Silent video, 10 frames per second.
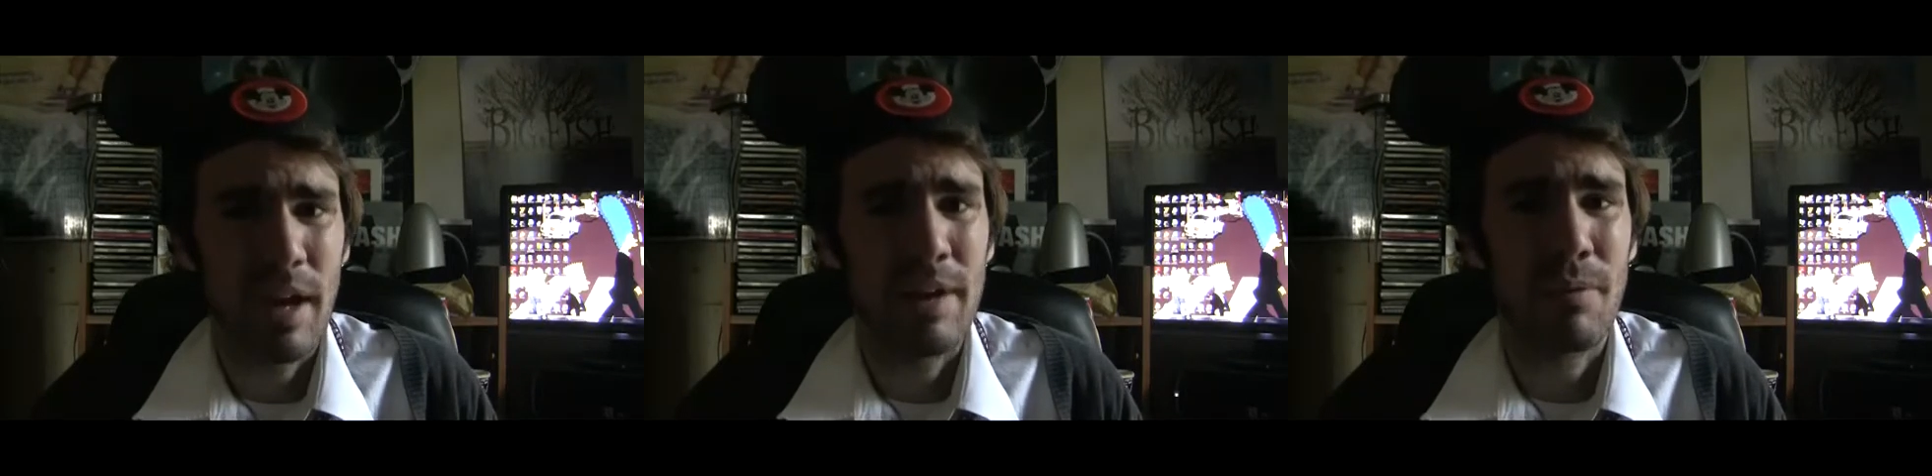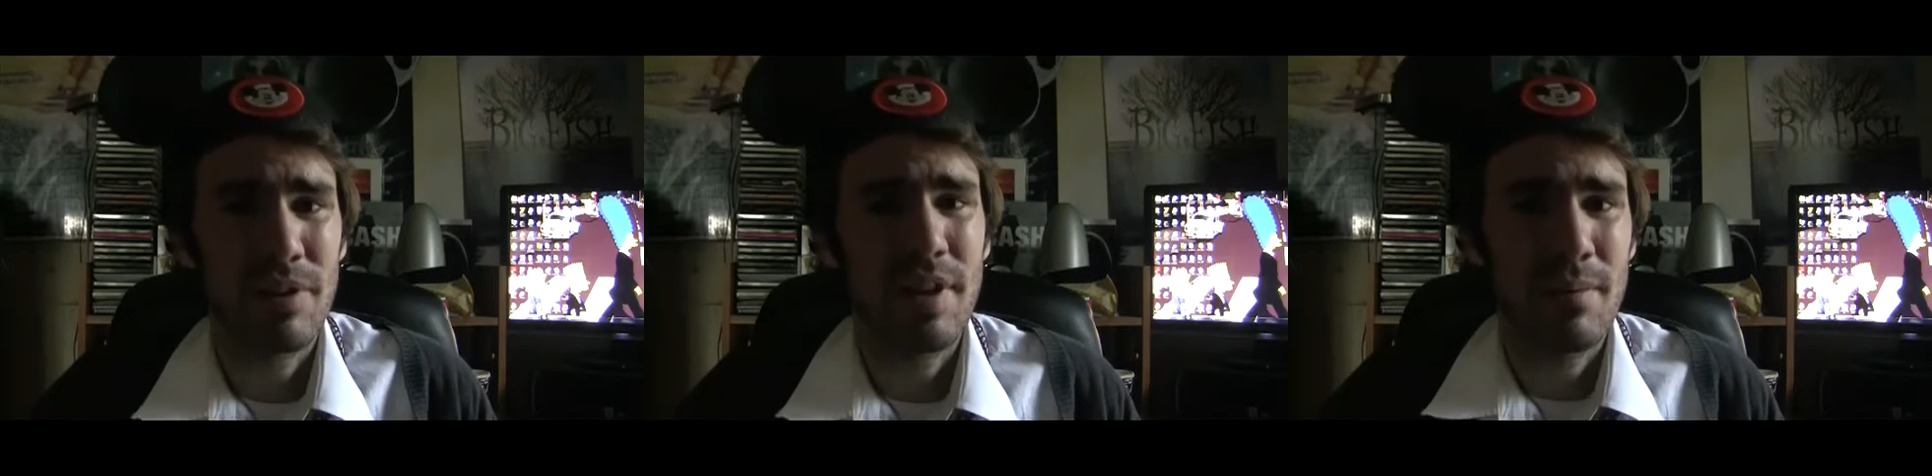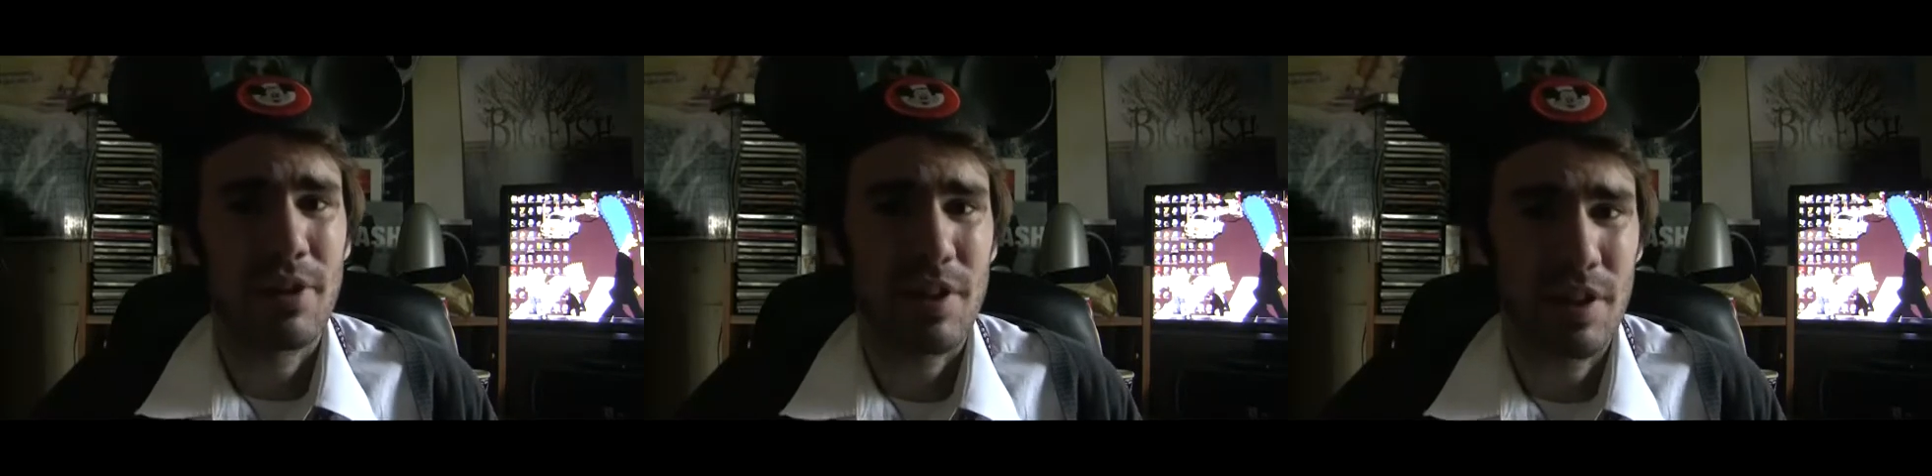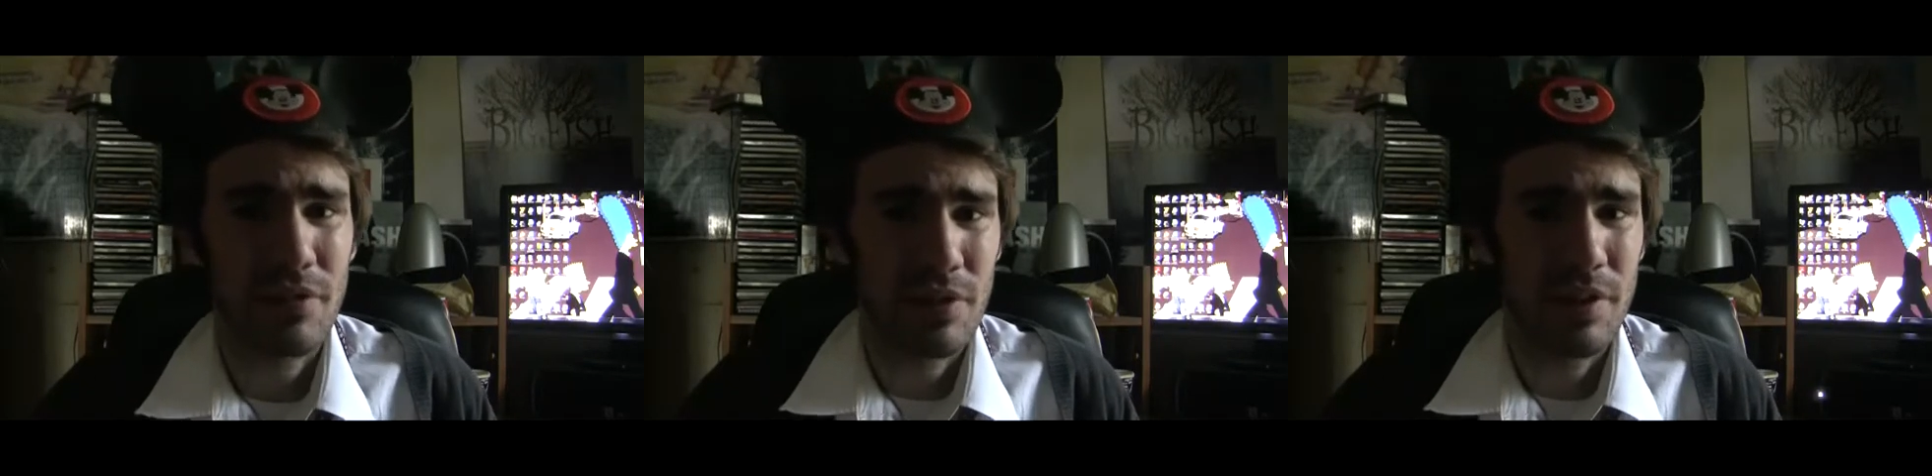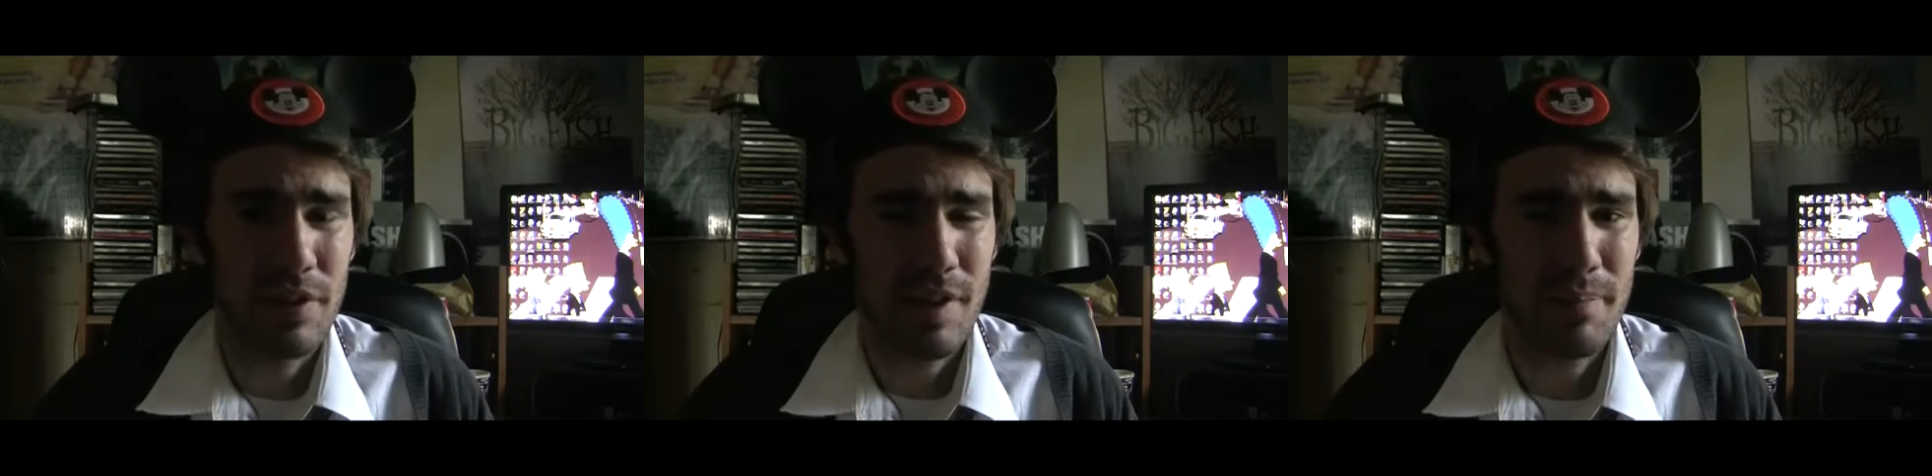I wasn't able to cover in
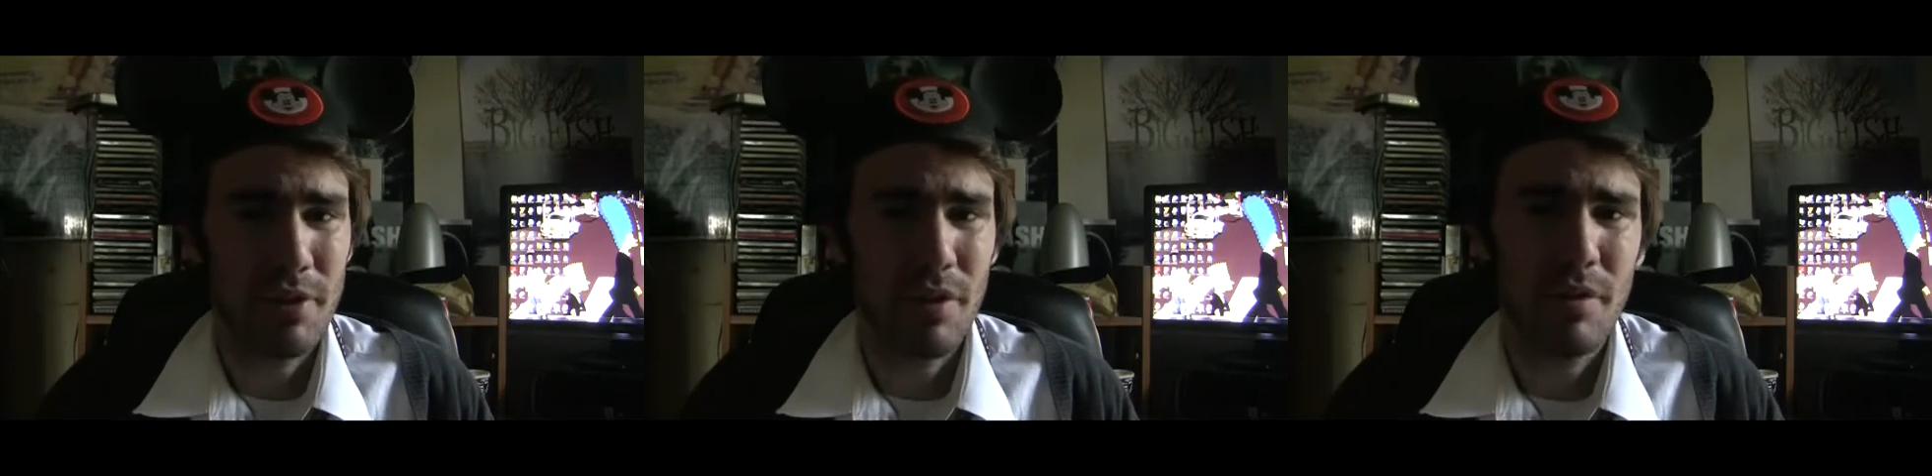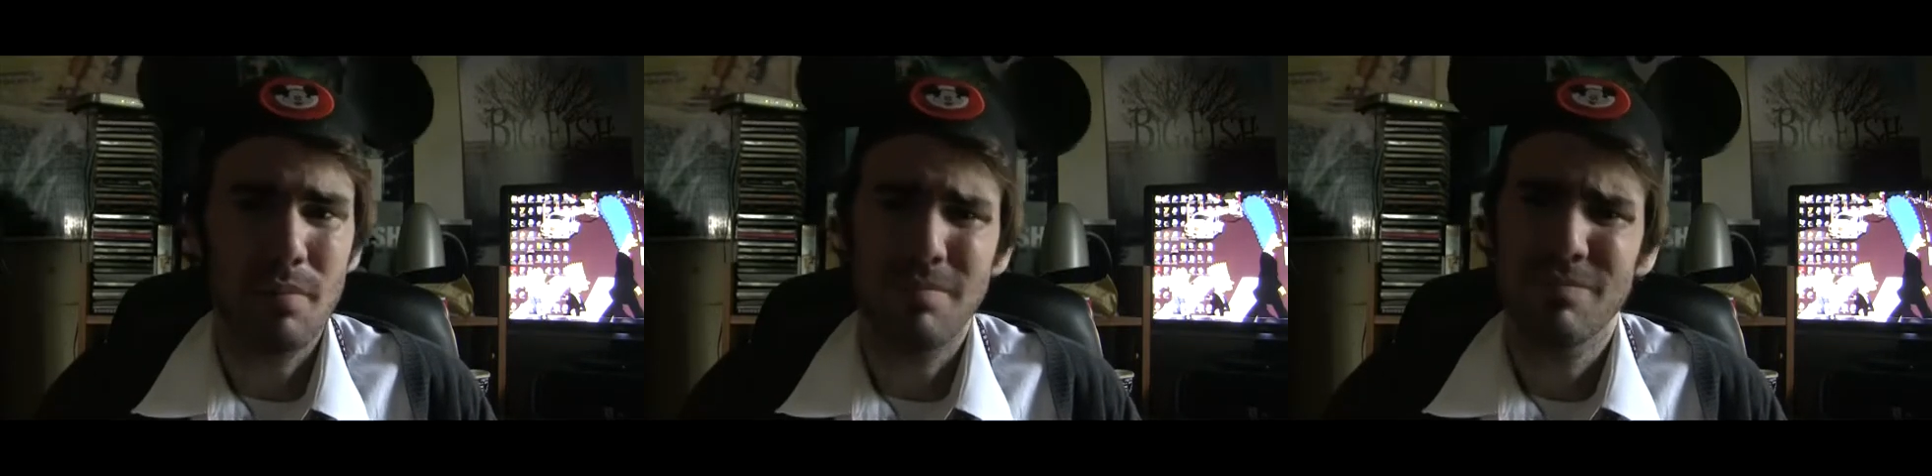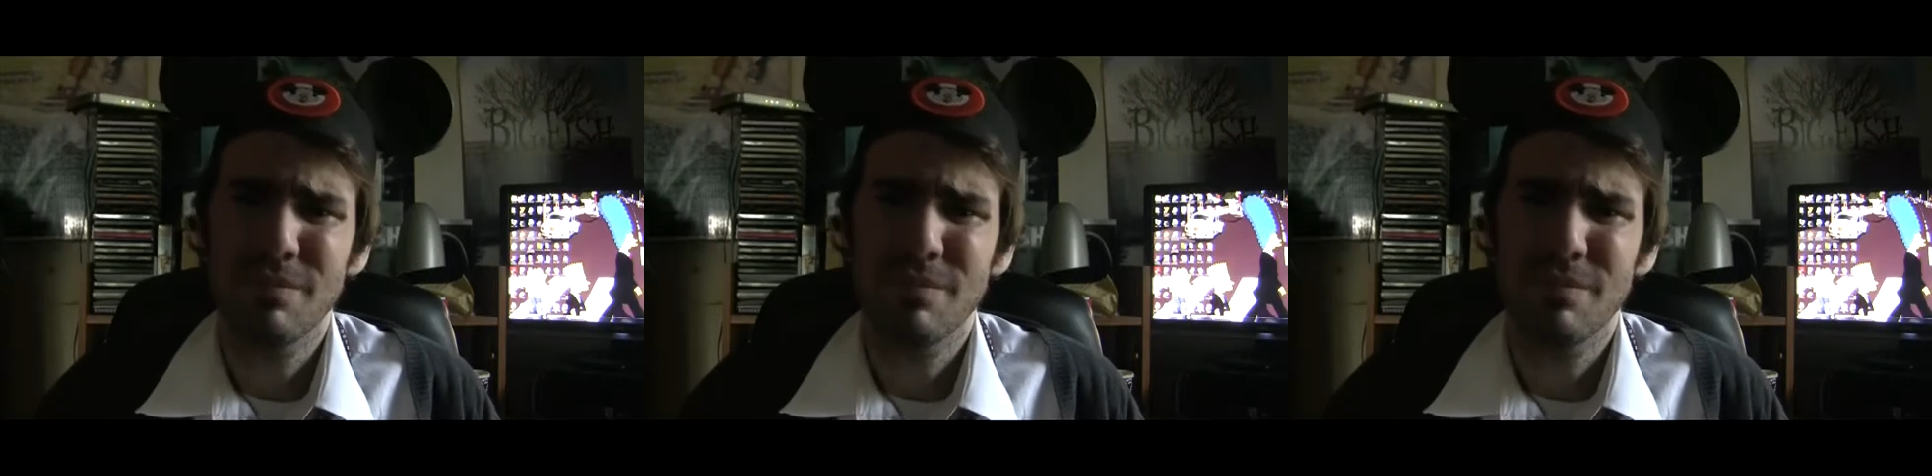this episode.